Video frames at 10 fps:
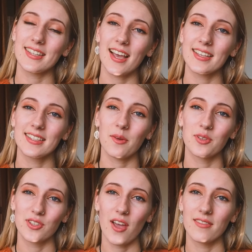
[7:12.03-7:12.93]
the desk that
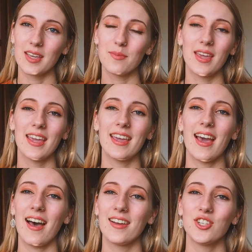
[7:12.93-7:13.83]
was serving
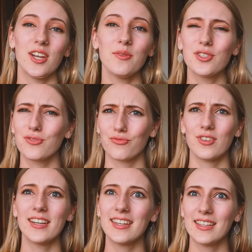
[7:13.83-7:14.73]
me, she was
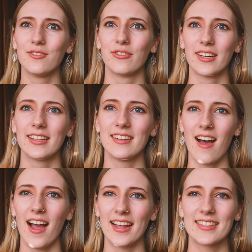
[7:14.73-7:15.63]
really, really
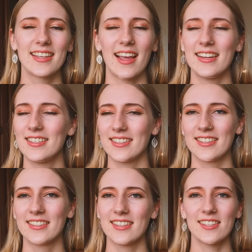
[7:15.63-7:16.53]
nice and
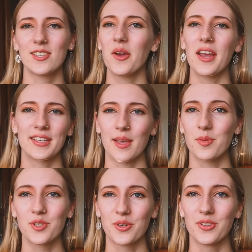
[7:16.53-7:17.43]
just so
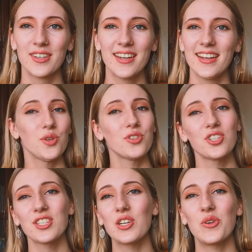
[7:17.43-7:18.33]
exceptional. She was
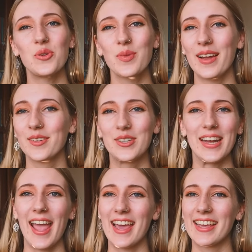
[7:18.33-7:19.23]
just an all-round
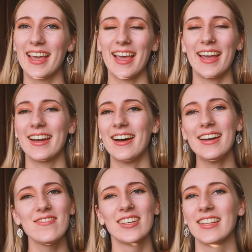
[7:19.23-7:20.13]
good egg, and
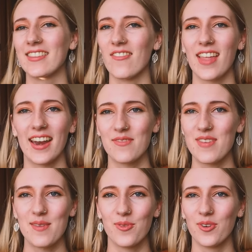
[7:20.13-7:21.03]
I really love that in
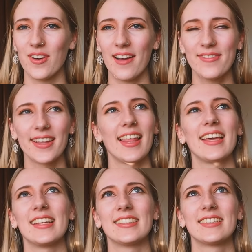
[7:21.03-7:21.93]
people. I feel
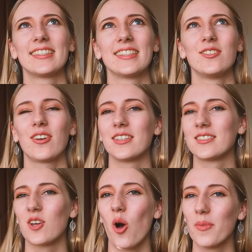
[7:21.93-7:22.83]
like it's not
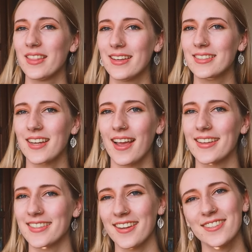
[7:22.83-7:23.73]
as common these
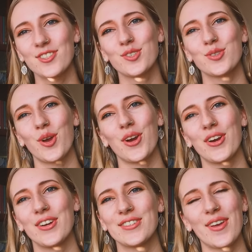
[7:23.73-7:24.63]
days, and it's just
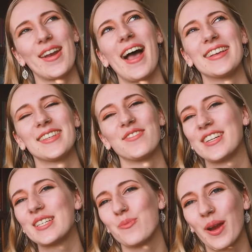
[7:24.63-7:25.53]
so nice of
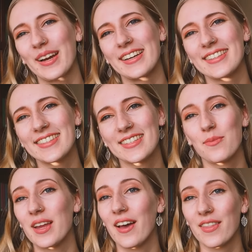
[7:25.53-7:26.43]
an experience
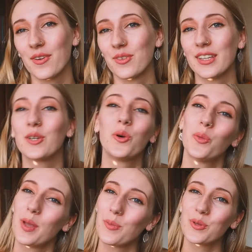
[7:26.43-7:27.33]
to meet other really
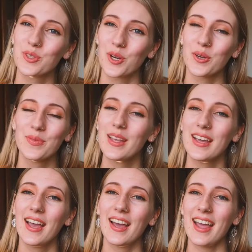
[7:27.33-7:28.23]
cool people too.
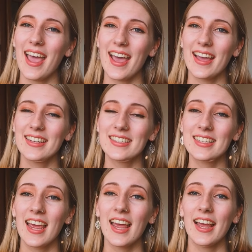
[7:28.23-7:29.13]
And
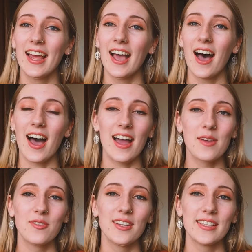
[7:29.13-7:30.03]

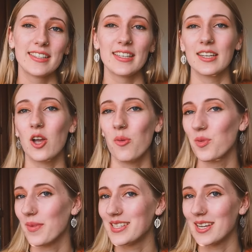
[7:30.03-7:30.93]
I was
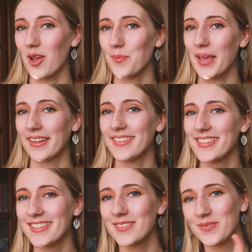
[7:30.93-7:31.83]
complimenting her
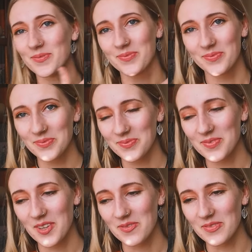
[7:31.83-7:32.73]
pins,
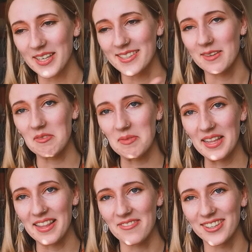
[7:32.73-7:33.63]
because I'm a
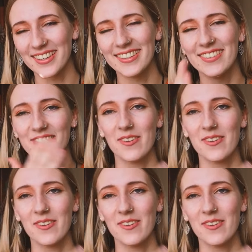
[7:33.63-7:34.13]
pin lover,